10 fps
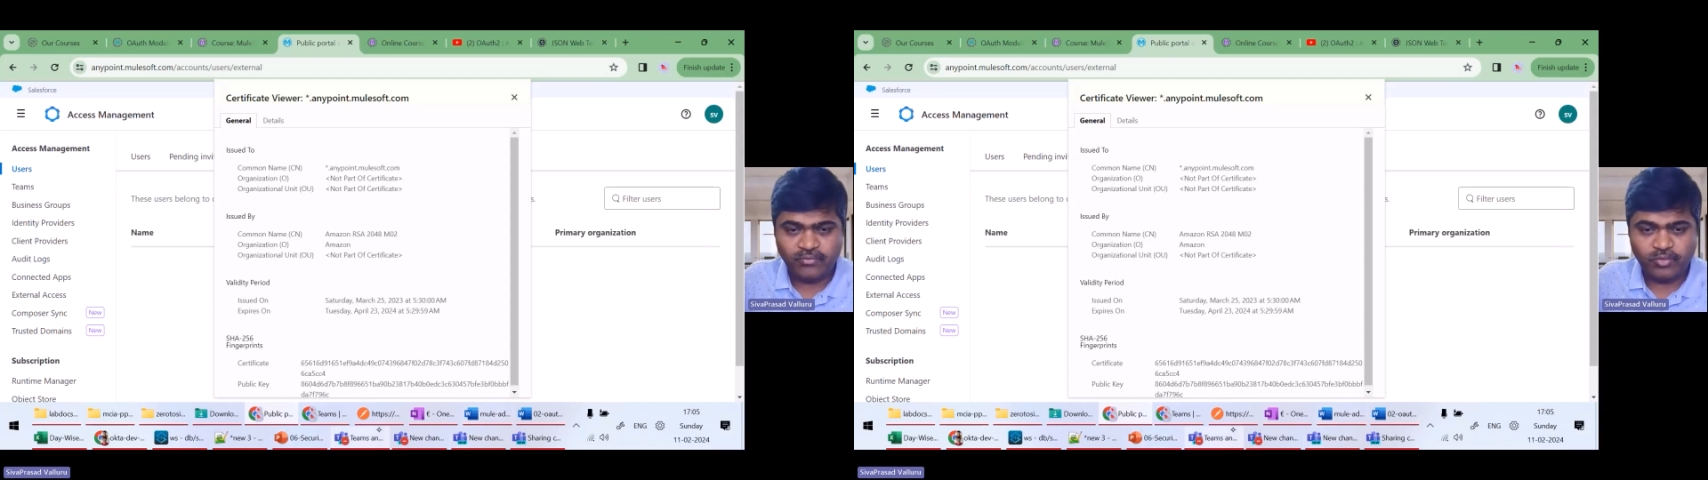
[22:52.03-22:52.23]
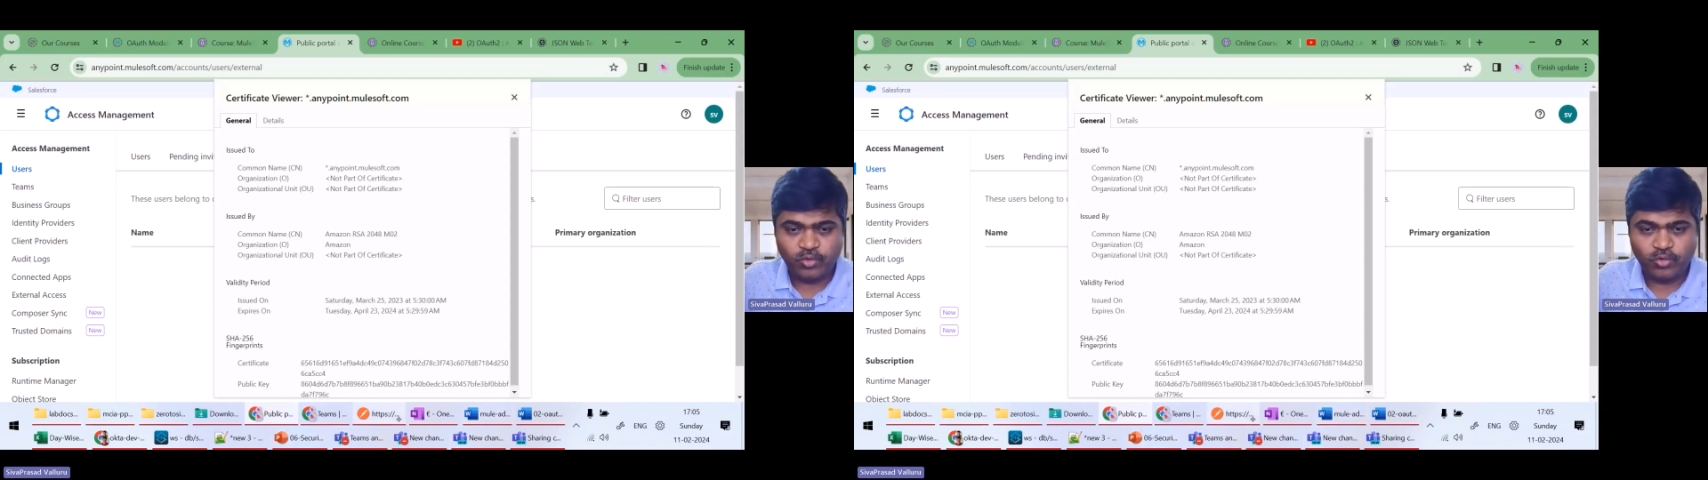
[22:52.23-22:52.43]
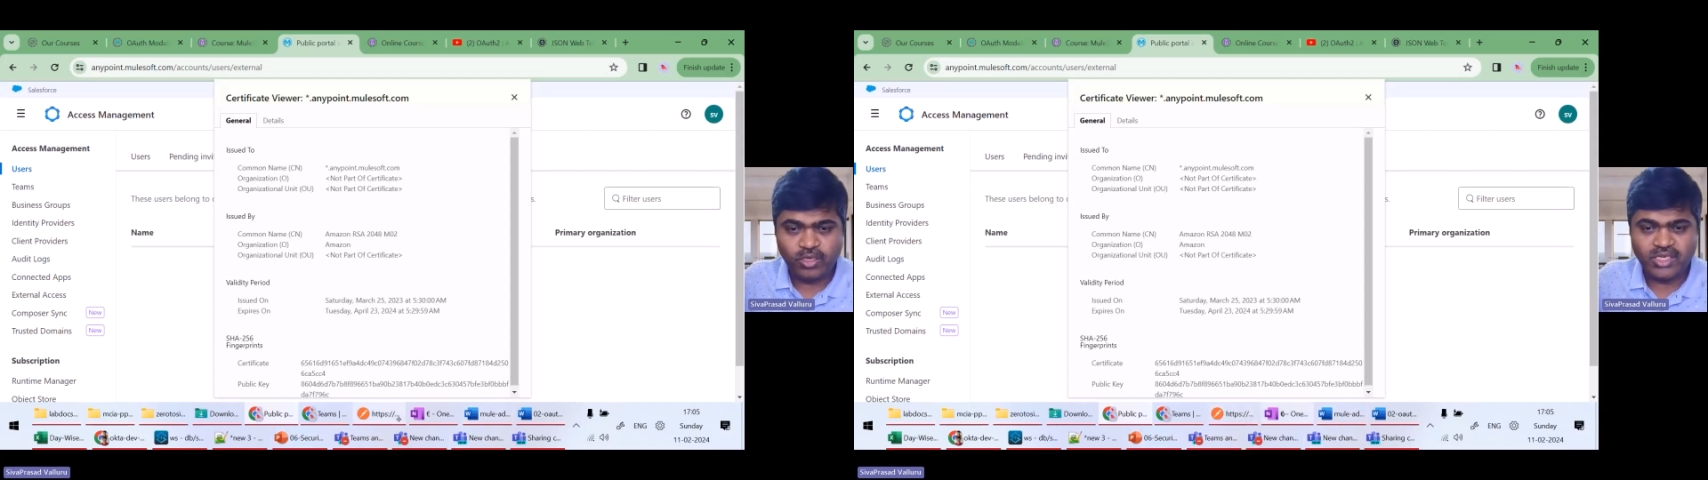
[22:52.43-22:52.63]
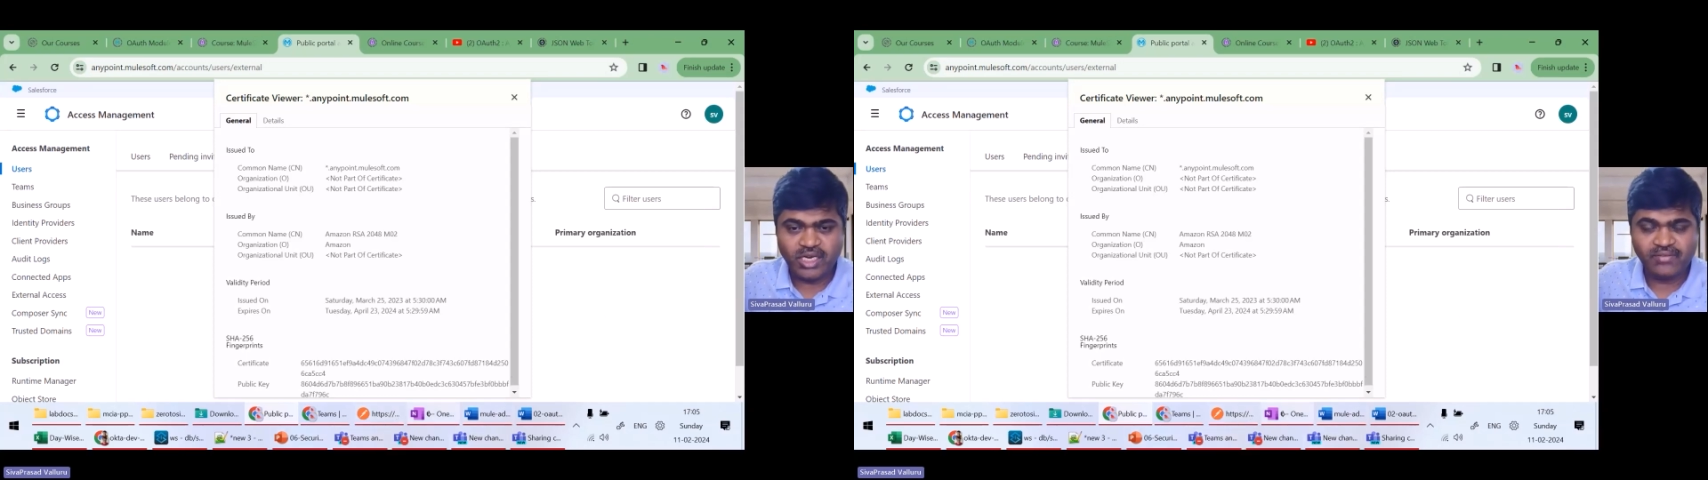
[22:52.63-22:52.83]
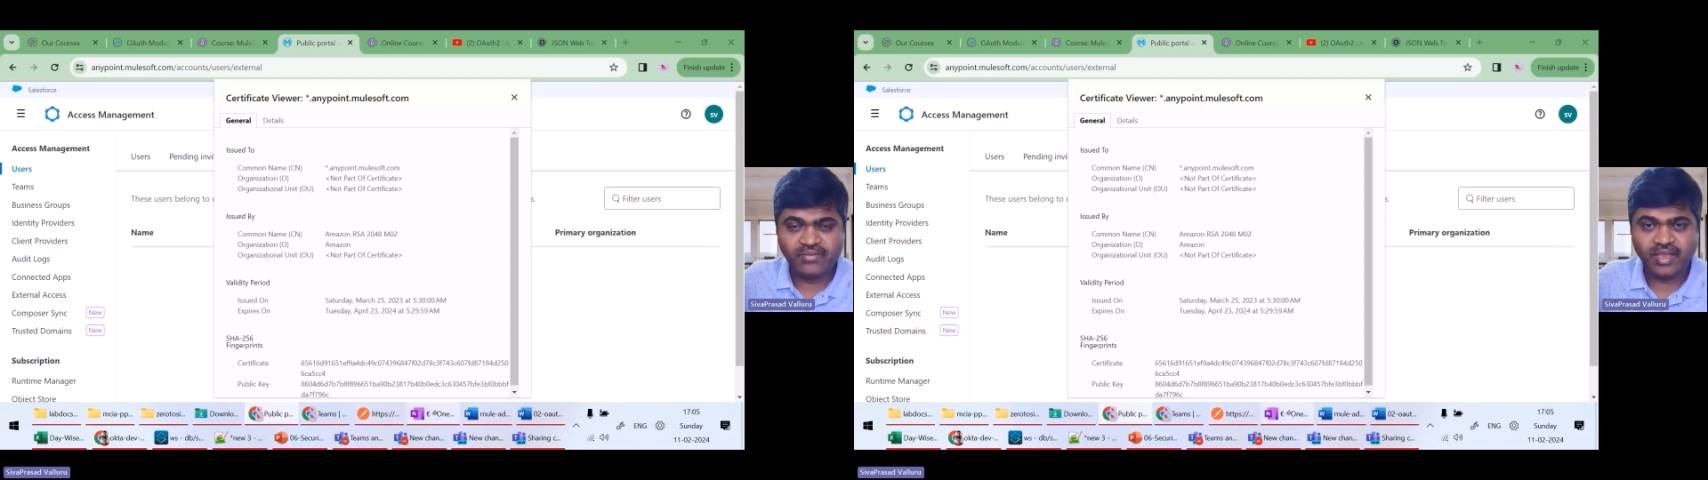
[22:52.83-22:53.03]
of
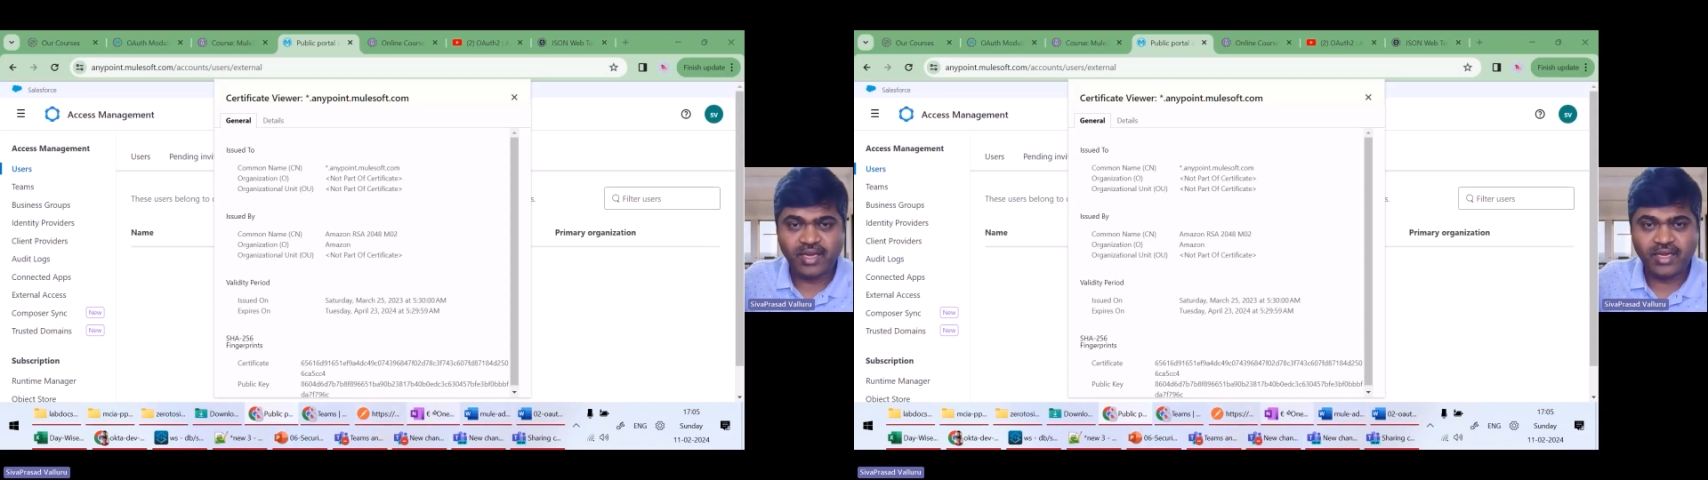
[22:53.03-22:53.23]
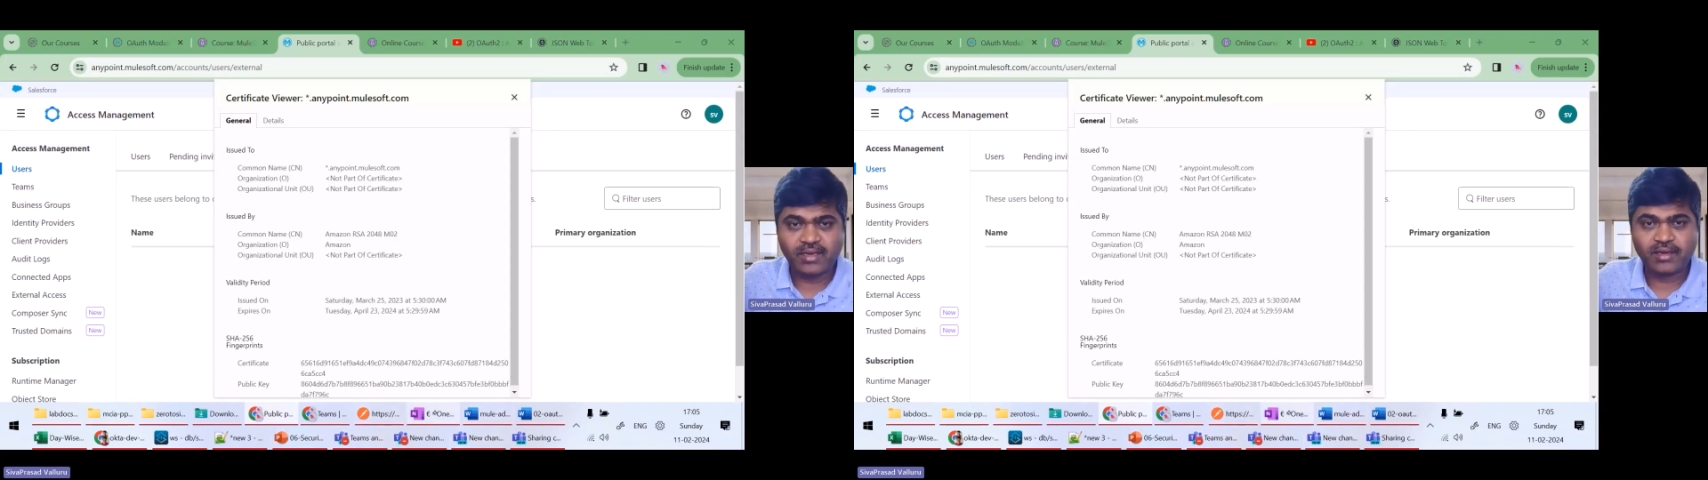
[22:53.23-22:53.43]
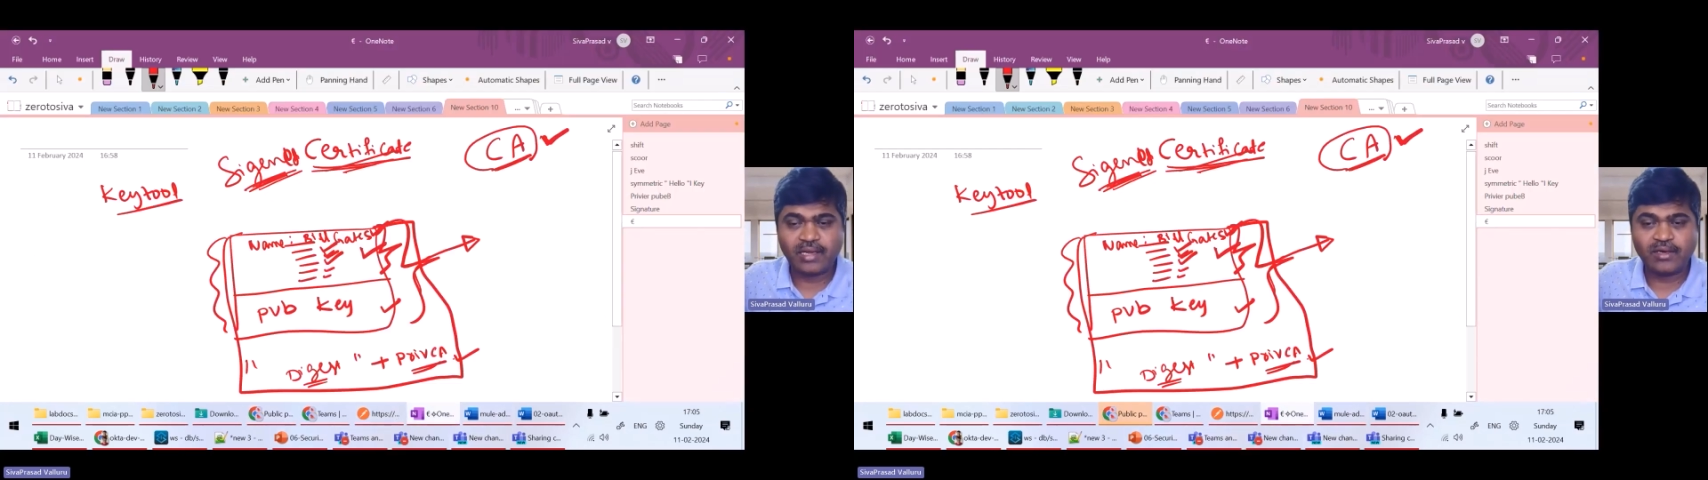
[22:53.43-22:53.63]
a certificate.